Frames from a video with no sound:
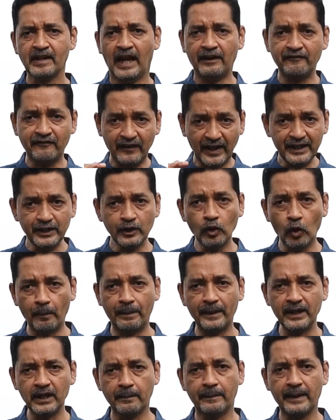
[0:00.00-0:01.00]
And when he
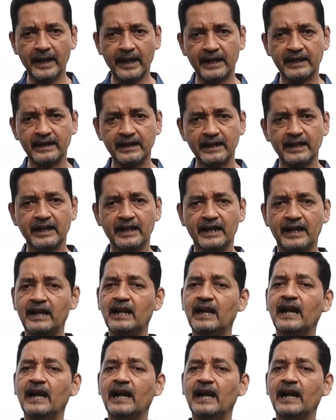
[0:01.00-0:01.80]
opened the bag, he